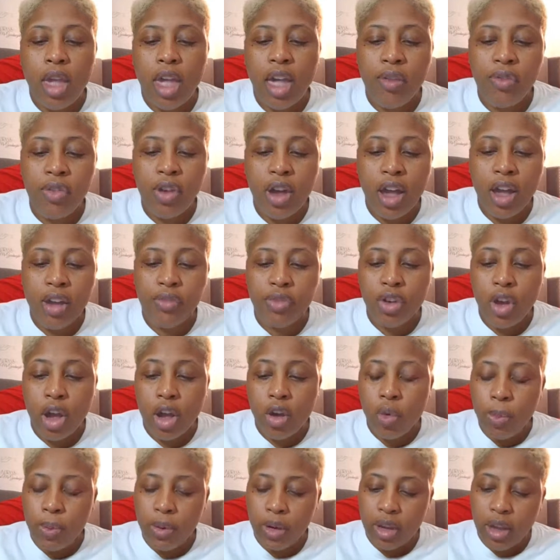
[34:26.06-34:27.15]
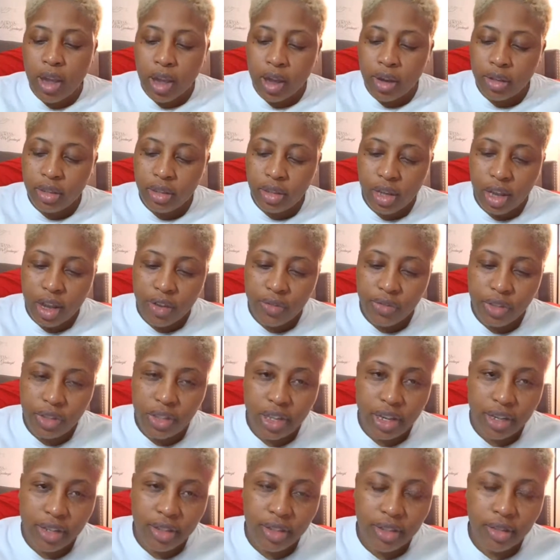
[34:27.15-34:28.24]
Have open and honest
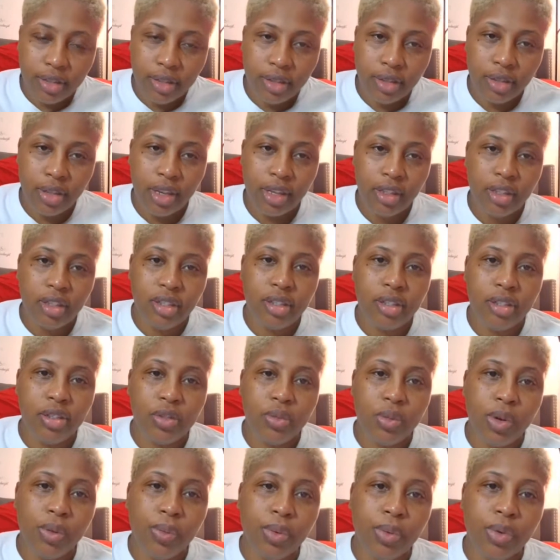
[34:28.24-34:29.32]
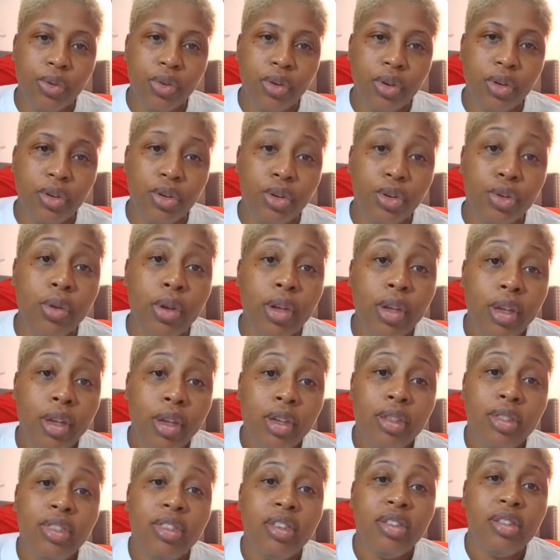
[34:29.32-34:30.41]
conversations. Say, this is what we're going to do.
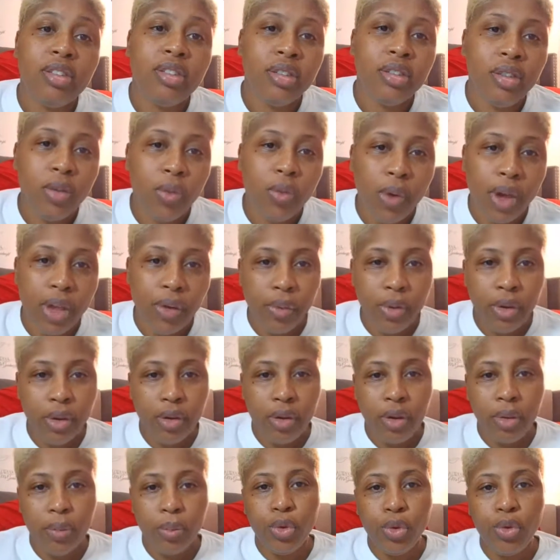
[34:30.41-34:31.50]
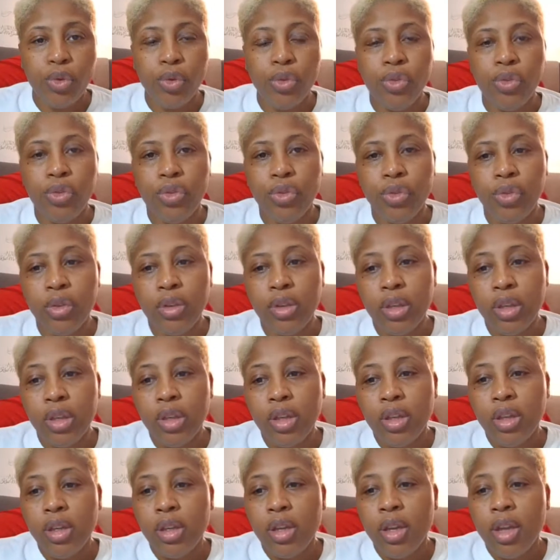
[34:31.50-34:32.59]
This is the way we're going to move.
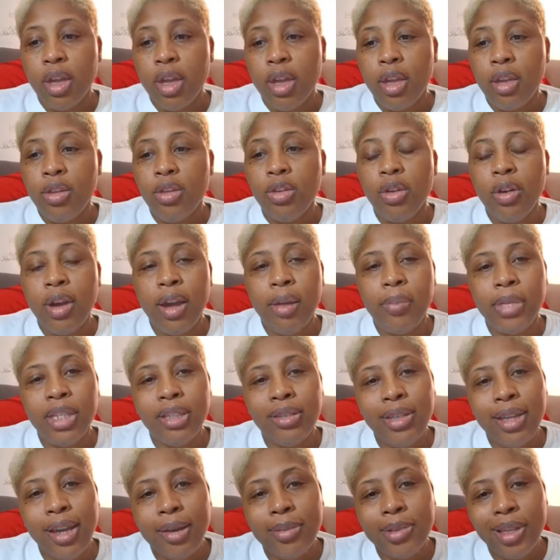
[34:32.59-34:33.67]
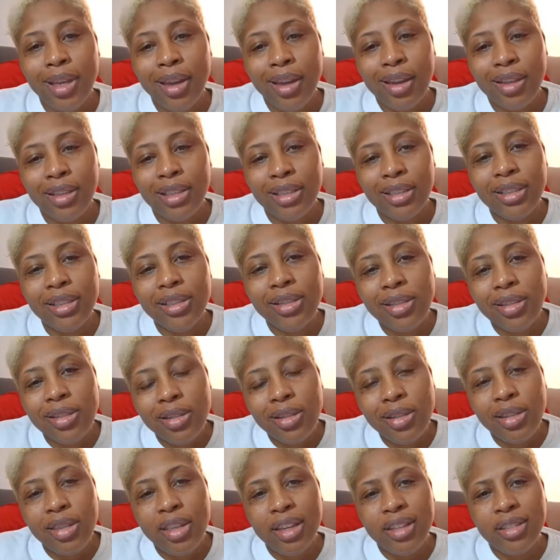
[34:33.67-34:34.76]
You know how many times I had to listen
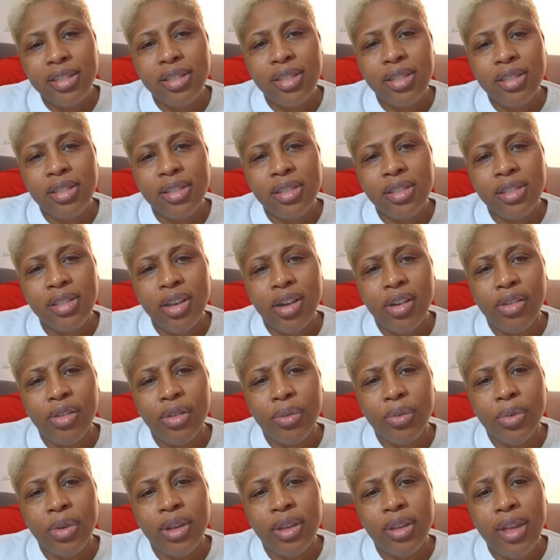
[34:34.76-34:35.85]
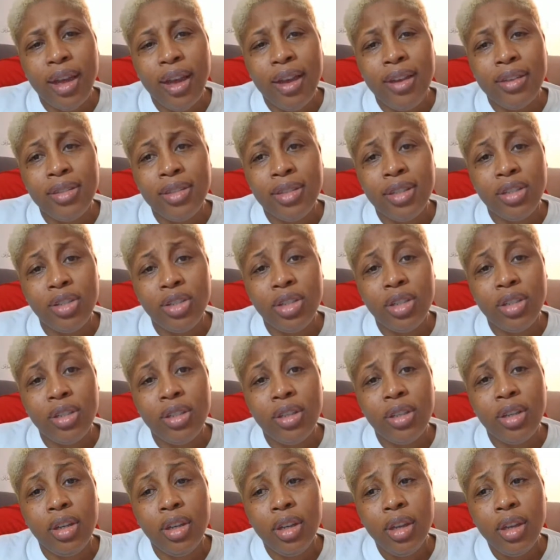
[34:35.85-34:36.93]
to that SZA song to realize that
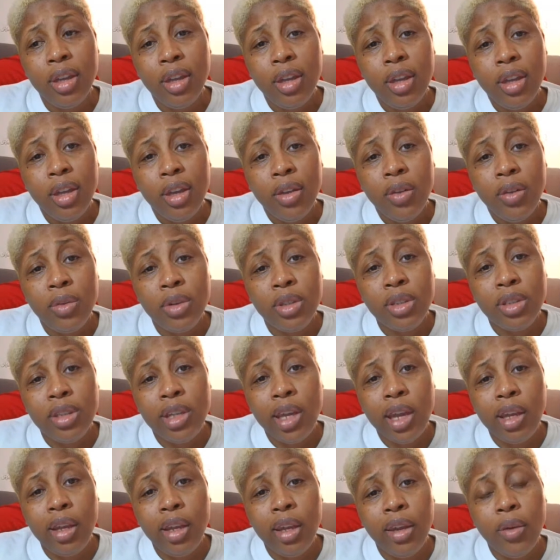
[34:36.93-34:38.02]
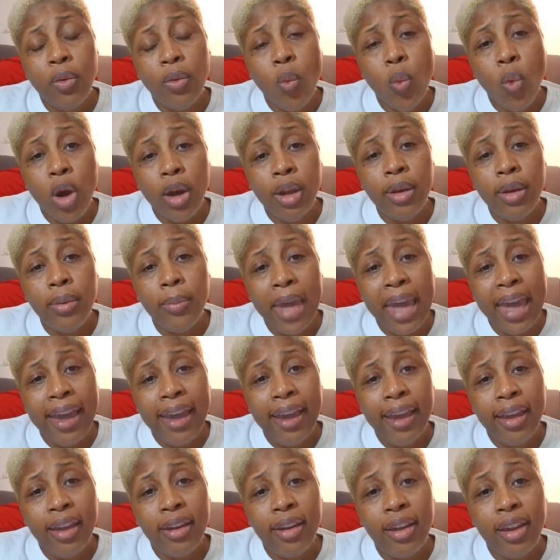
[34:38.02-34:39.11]
she was dating one
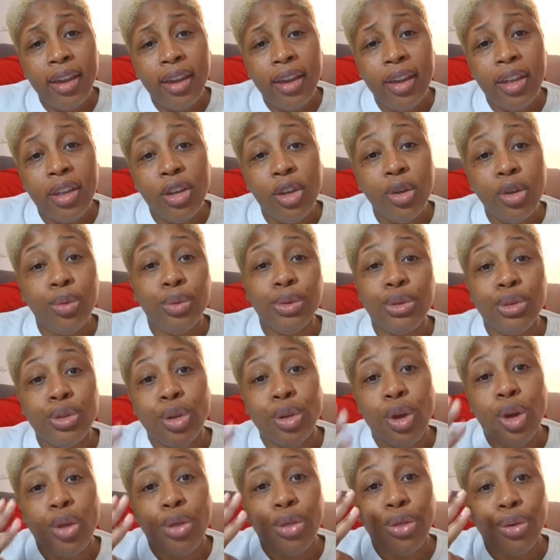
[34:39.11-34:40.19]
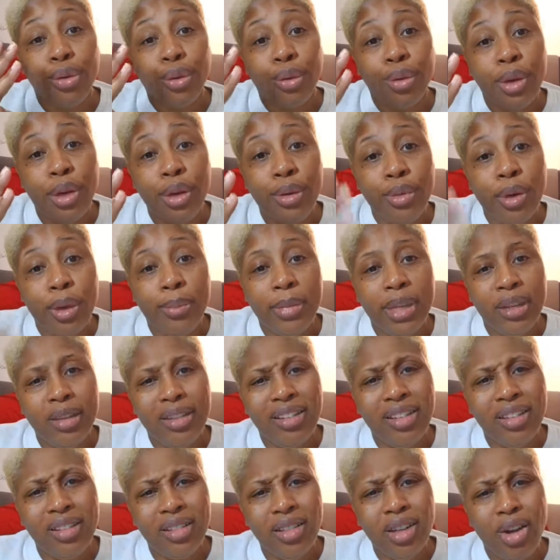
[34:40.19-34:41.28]
man and it was 3 women
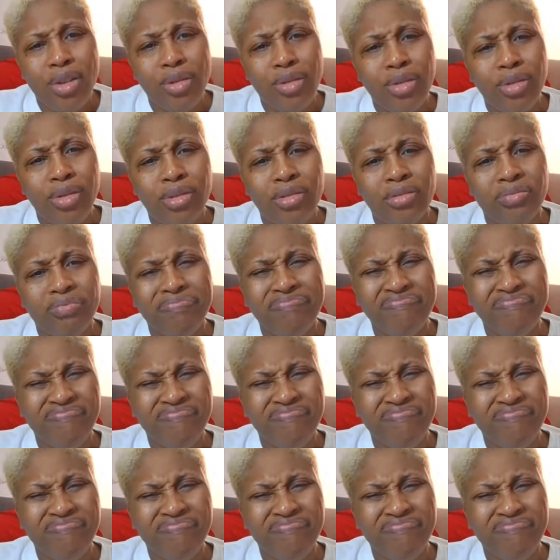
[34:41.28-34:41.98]
in total?